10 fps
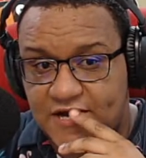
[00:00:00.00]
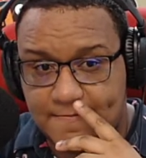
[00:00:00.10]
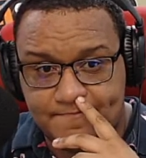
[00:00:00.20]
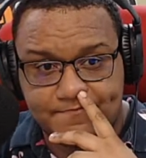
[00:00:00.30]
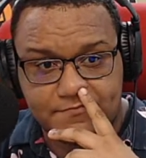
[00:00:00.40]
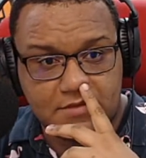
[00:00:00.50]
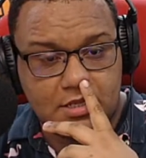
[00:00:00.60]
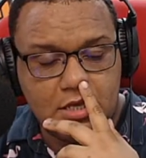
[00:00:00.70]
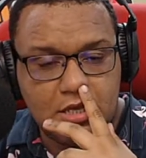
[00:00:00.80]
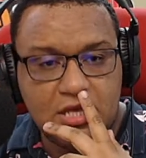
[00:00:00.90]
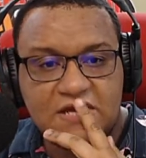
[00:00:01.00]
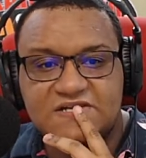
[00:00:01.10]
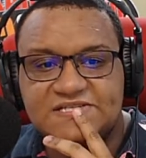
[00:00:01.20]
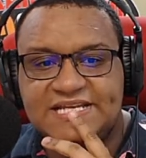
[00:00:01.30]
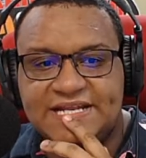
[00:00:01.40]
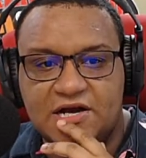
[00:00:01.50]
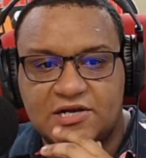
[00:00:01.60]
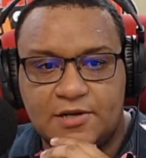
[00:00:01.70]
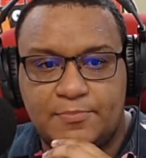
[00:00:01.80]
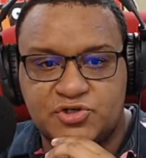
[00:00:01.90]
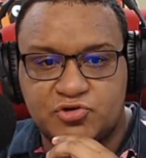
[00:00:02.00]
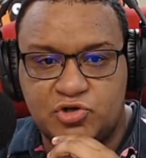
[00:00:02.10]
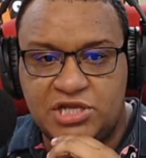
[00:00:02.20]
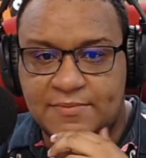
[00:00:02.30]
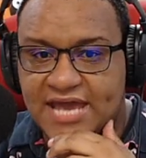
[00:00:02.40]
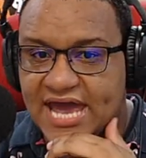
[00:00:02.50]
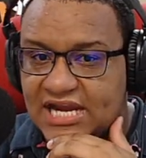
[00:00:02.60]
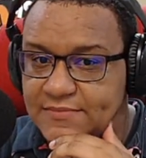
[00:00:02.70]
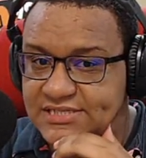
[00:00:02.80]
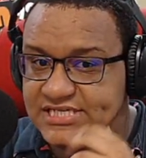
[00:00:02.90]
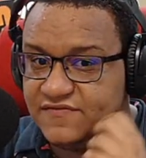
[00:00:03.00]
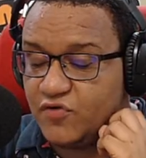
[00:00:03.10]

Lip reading: Ram. CNOOC Petroleum Gan Limited,